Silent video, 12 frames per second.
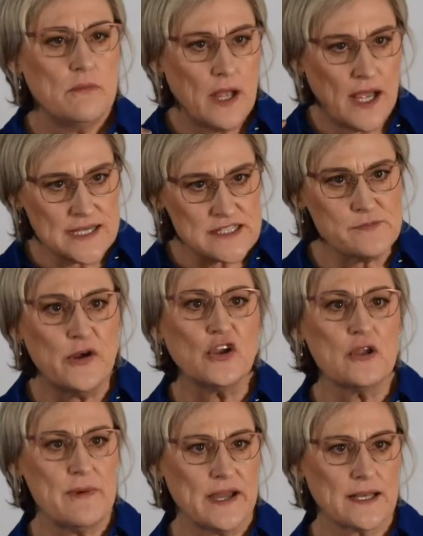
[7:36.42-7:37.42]
I
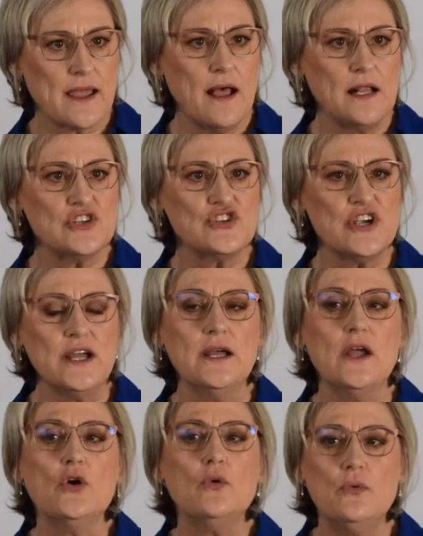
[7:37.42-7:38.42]
spoke about culture.
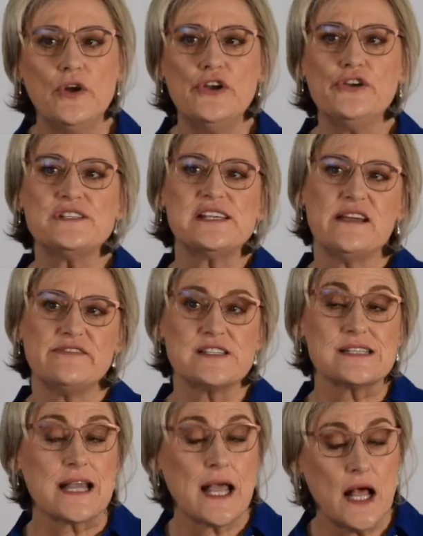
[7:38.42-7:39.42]
Words have
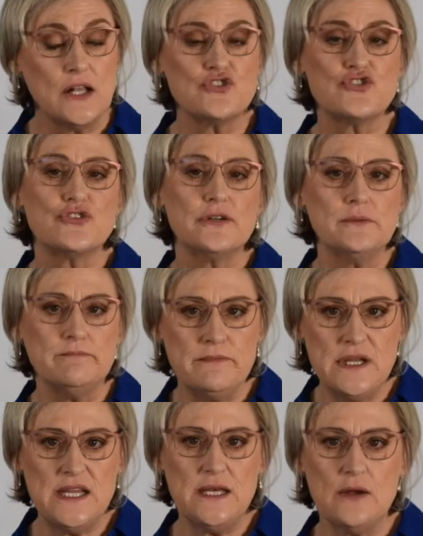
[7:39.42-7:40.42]
cultural
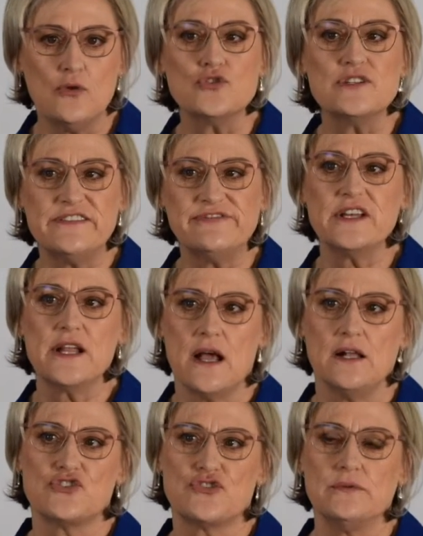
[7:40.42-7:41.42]
meaning or different
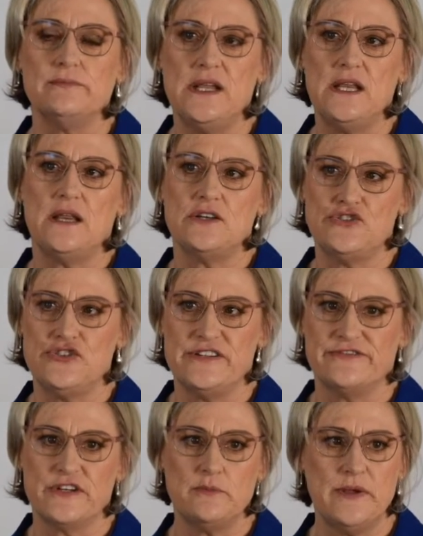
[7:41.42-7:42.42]
cultural meaning to
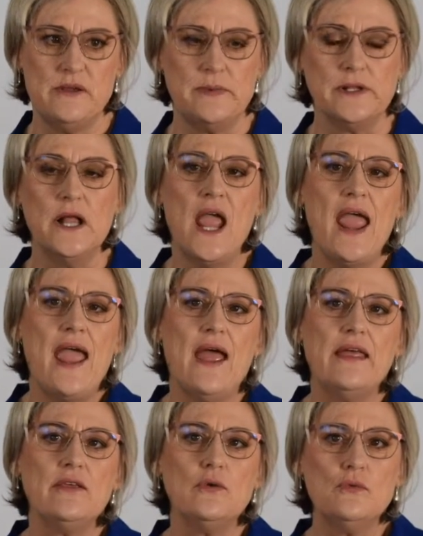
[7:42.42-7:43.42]
different people.
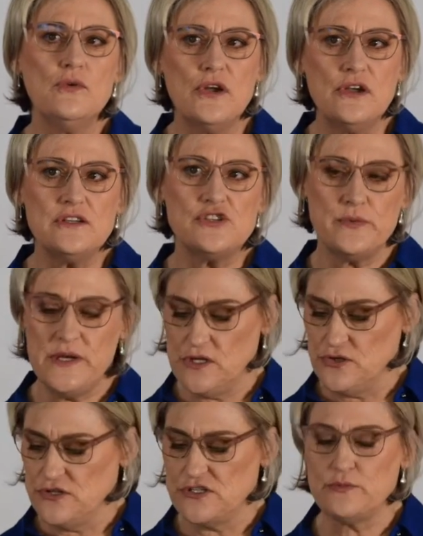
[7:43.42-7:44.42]
And the words we
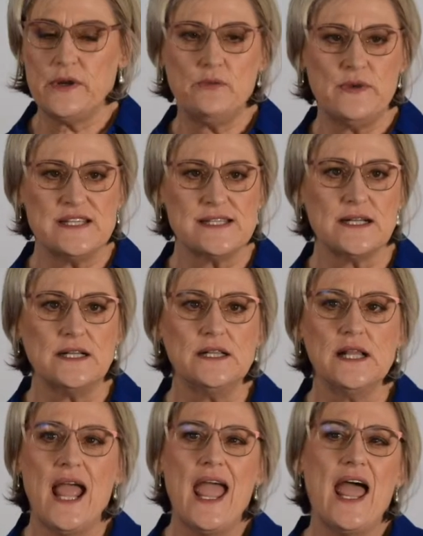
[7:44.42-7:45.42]
use when we
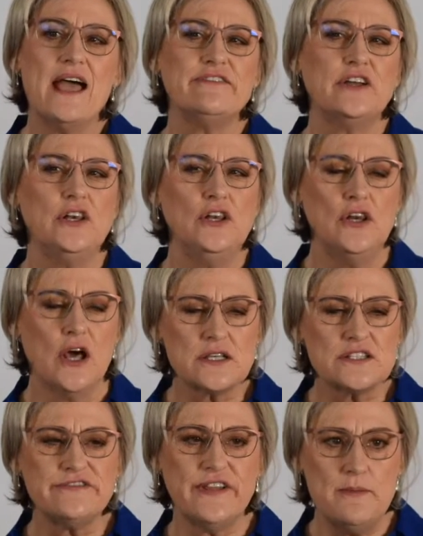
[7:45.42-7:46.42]
sell have a
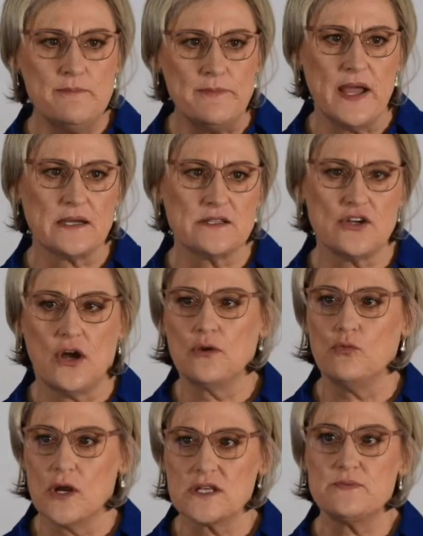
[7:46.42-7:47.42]
lot of impact
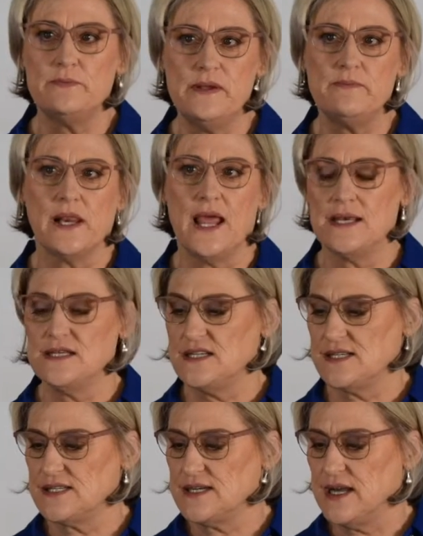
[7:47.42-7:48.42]
on what people
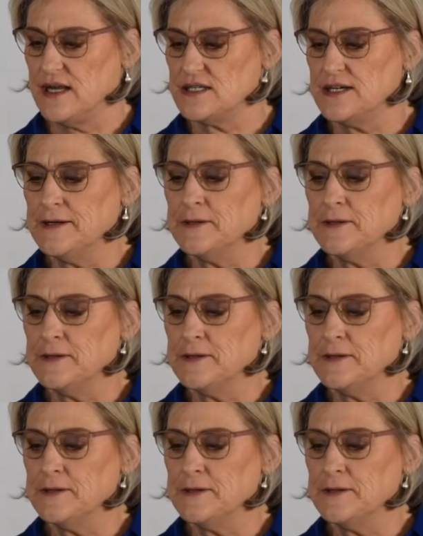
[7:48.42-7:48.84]
understand.